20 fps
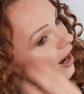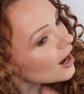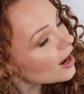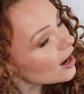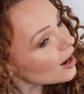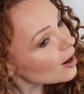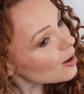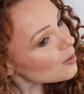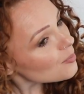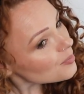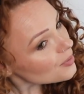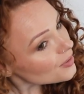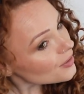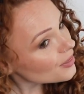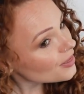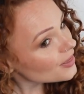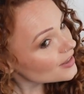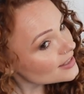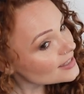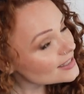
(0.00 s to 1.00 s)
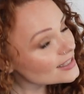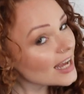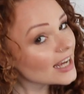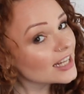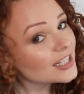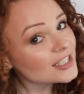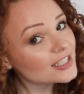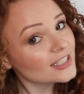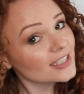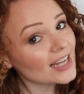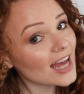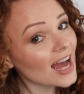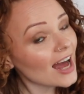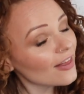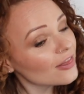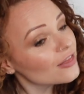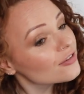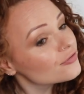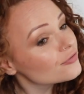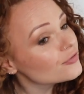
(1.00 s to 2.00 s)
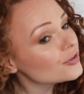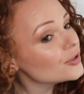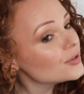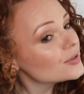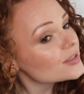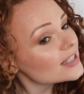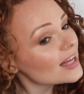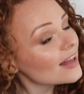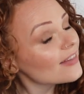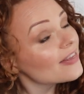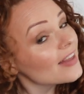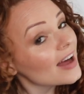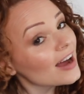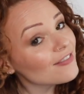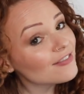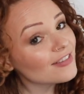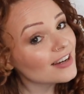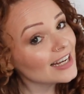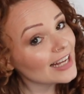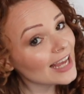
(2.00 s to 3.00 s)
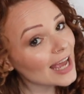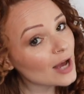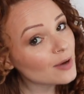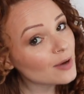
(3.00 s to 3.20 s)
up this section at the roots, and that really